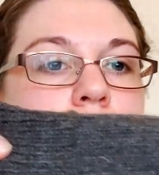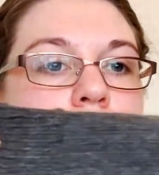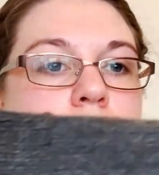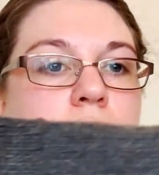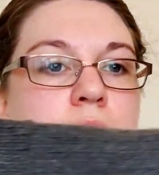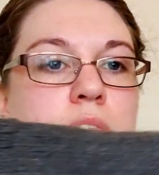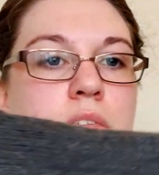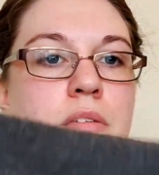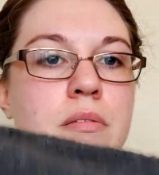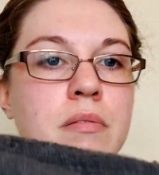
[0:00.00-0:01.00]
Leg
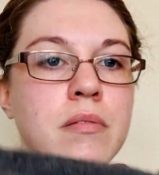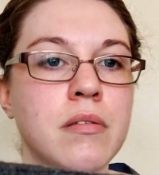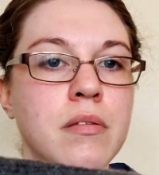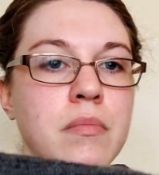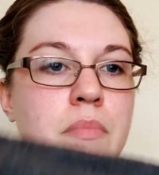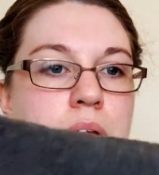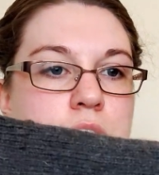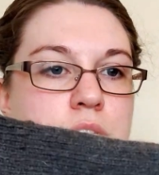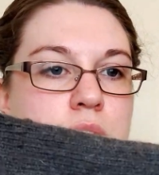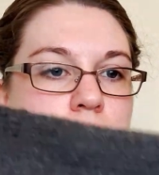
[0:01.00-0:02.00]
length
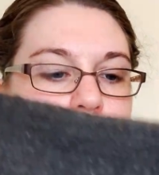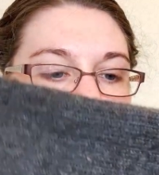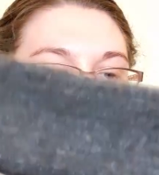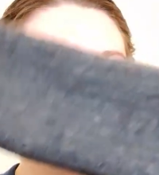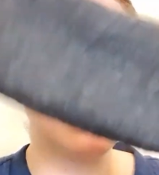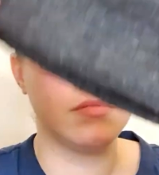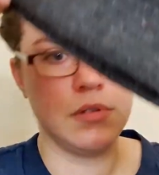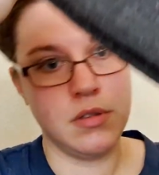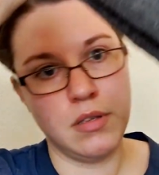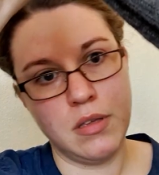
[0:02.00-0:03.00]
matches up.
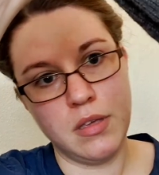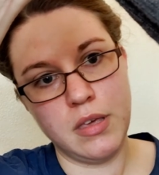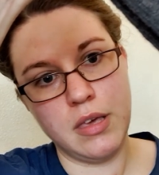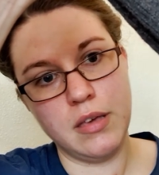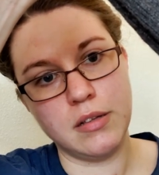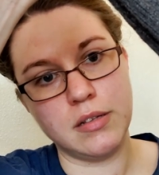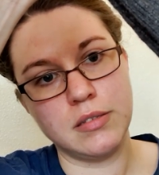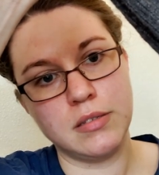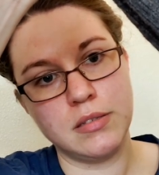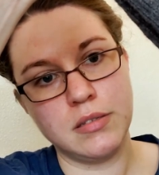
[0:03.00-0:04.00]

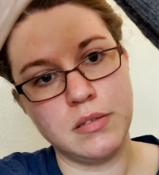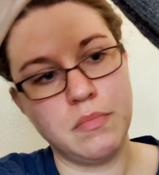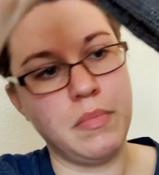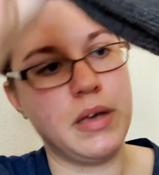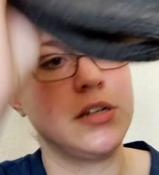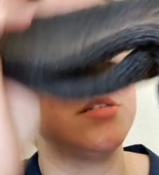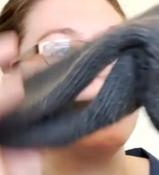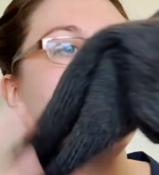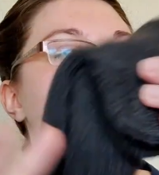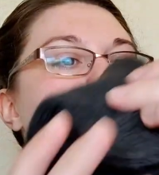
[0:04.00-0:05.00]
Heel
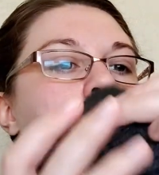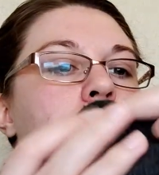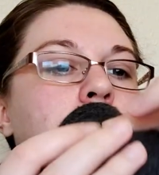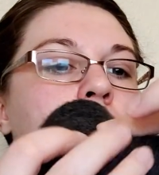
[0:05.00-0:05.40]
matches up.